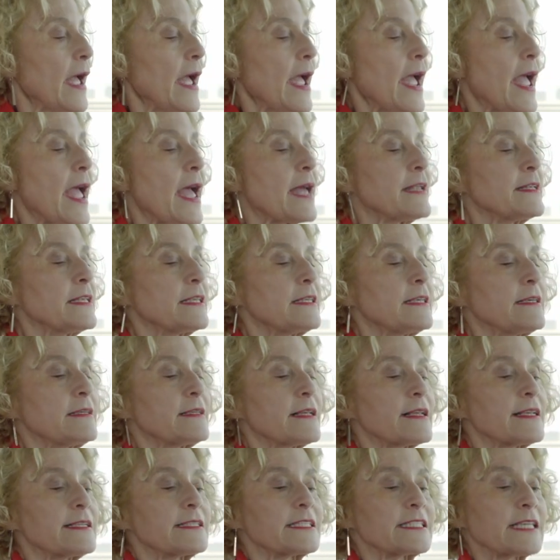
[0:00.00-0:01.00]
And
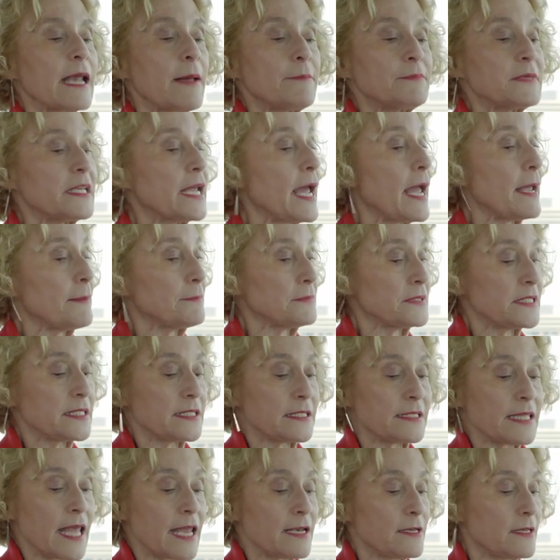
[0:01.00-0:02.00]

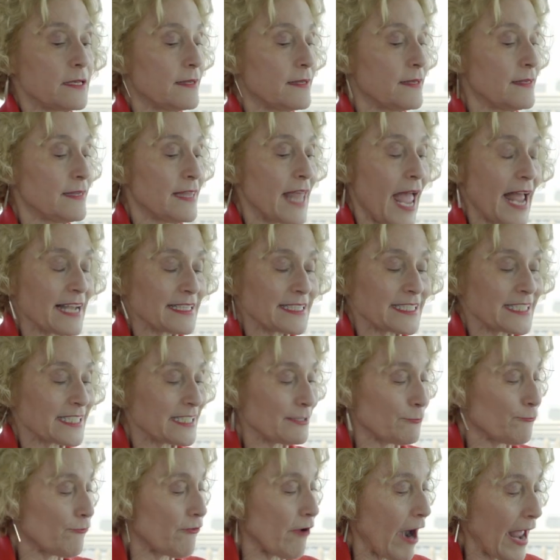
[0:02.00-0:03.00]
sometimes
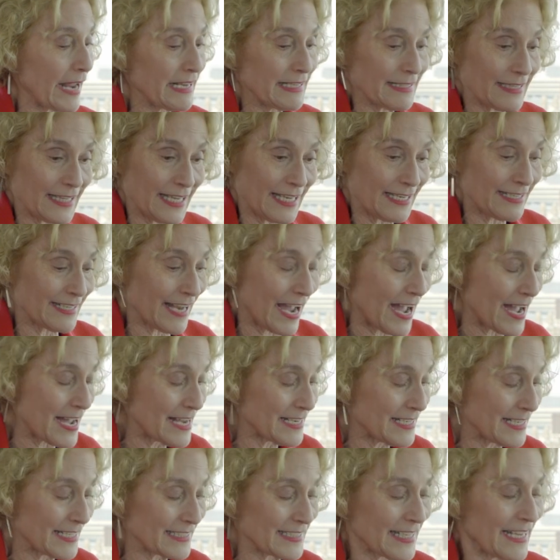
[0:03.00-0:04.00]
that's rightly
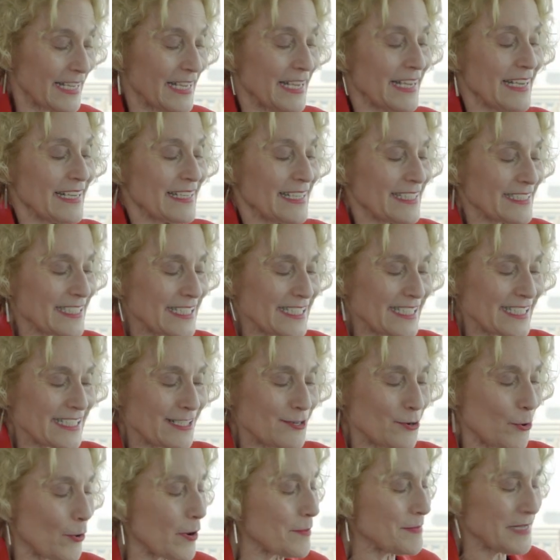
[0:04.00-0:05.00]
done, and it's
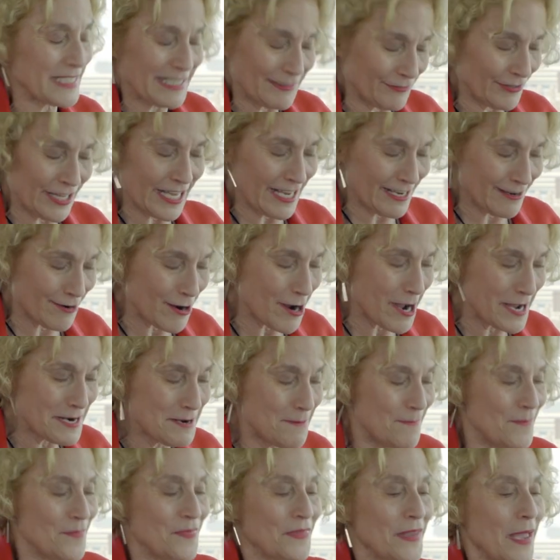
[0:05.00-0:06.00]
normatively
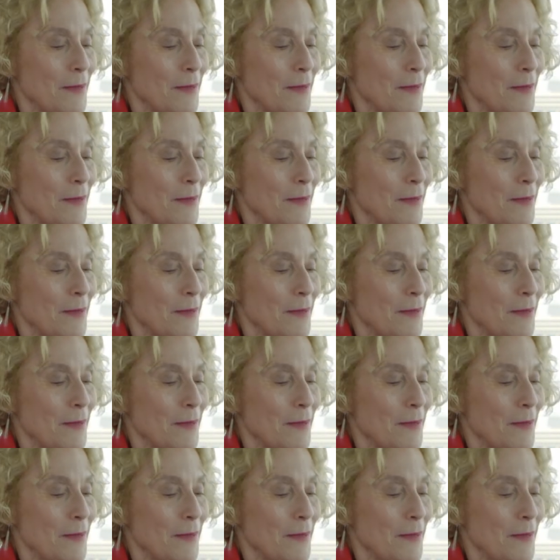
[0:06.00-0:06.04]
good,